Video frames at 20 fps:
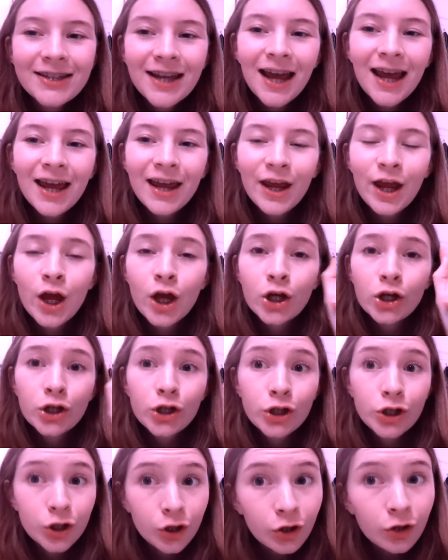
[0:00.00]
Today
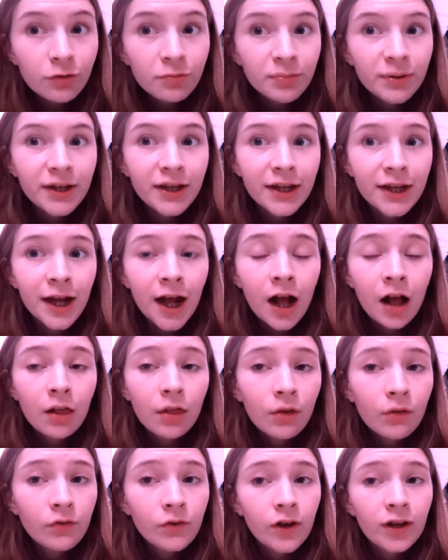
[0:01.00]
should be
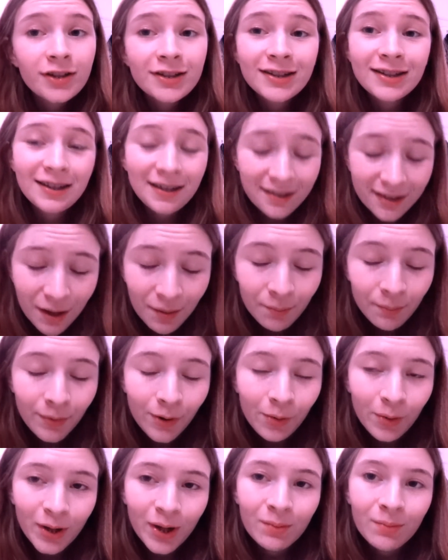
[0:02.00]
the 1st of
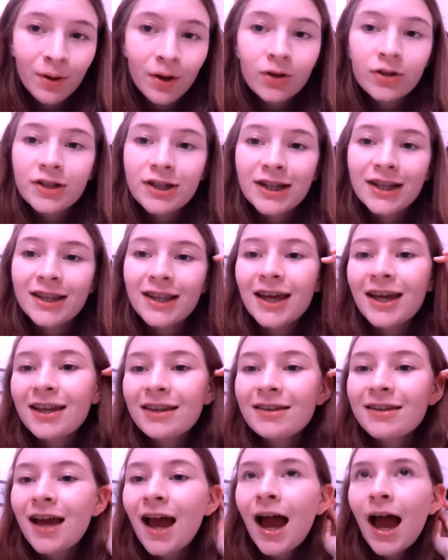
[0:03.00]
December when I'm posting
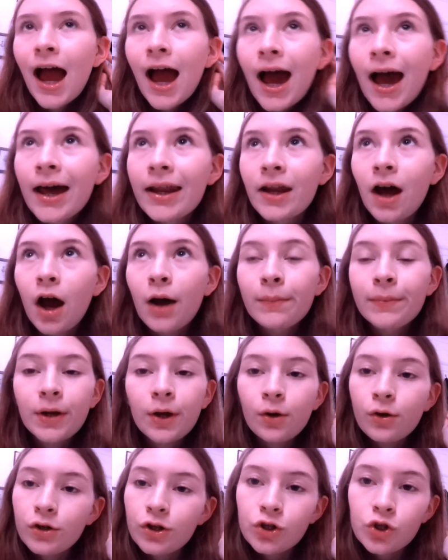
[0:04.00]
this, and I'm
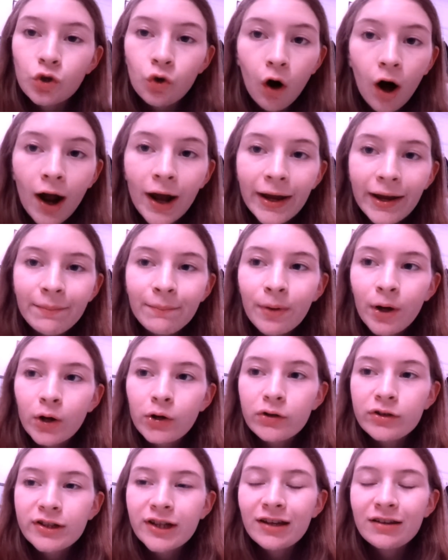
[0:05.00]
going to try and
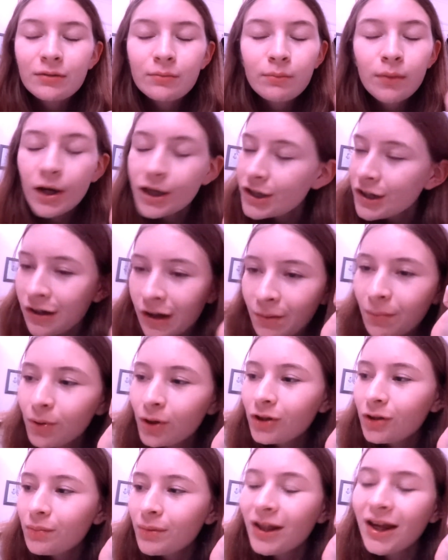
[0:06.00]
post as much as I
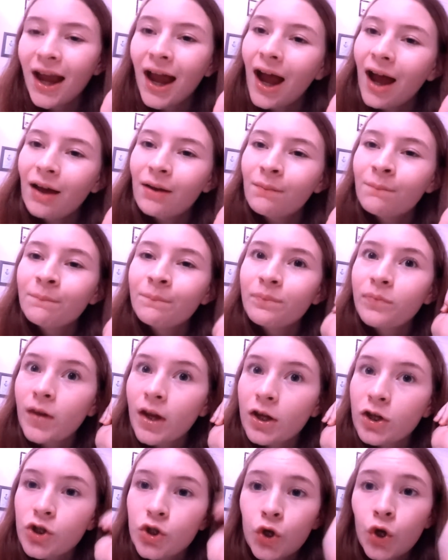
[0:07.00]
possibly can
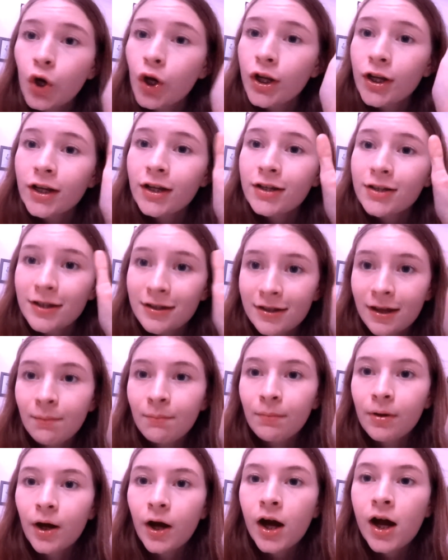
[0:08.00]
during
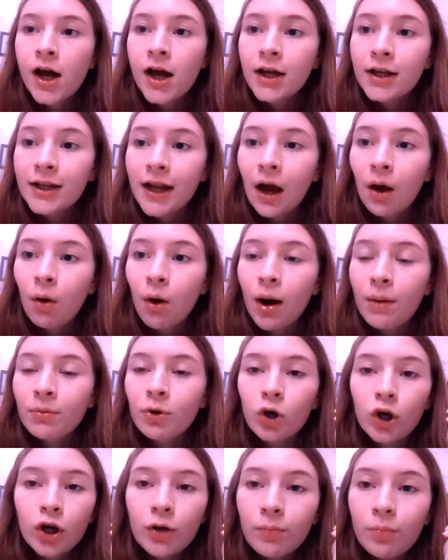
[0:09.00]
December. Now, I'm
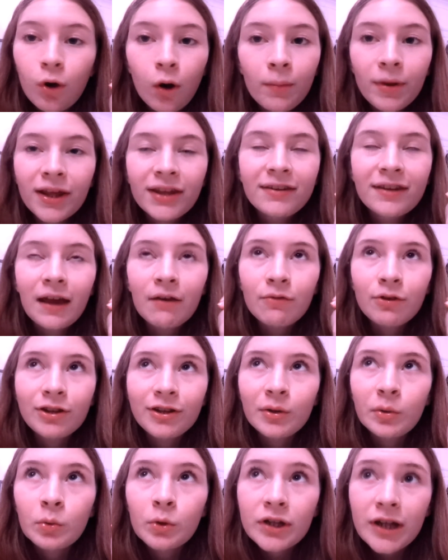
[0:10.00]
not going to promise every
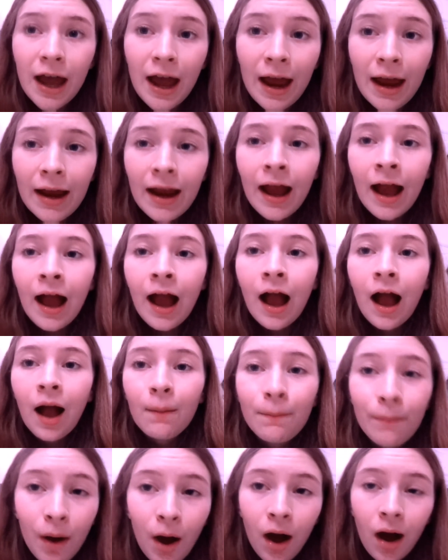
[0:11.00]
single day,
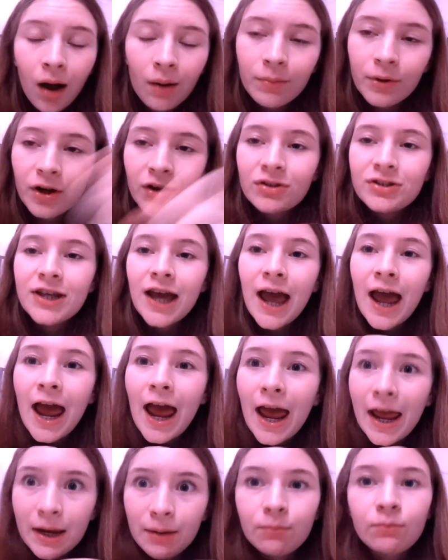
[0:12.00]
but I'm going to
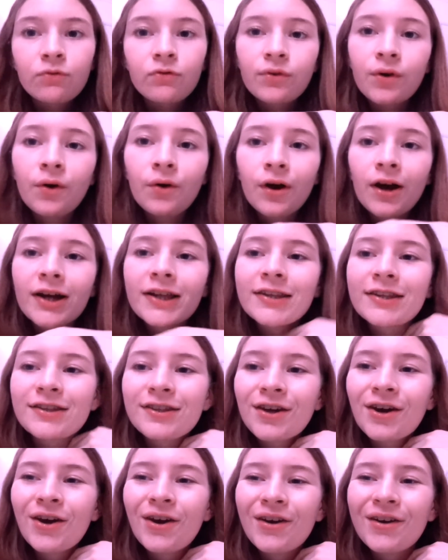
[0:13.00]
aim for it.
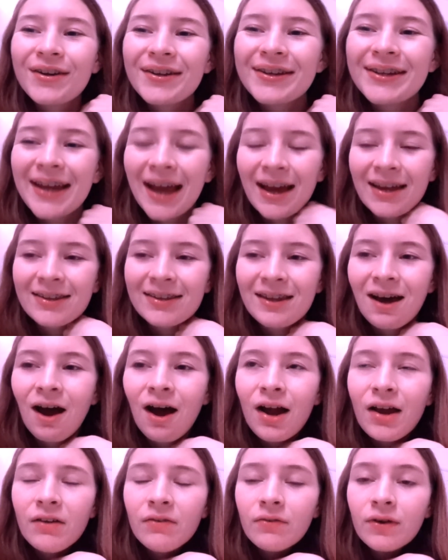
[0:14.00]
So yes,
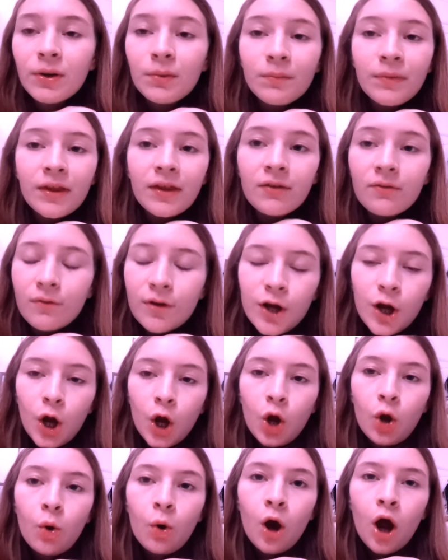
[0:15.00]
I filmed this
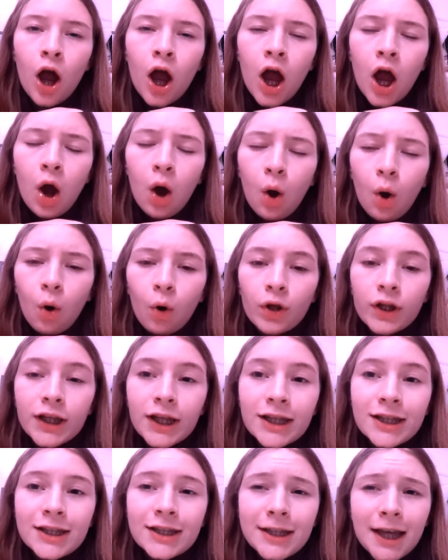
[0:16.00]
video
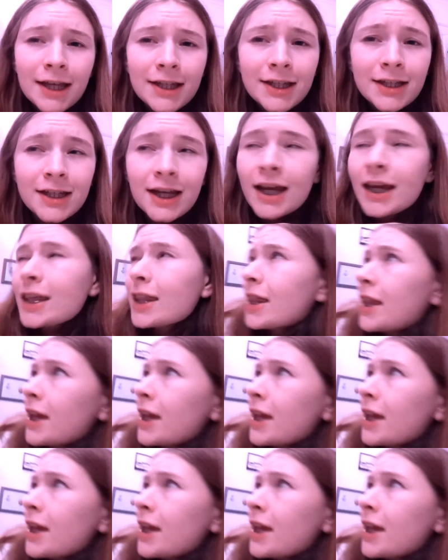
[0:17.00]
on Saturday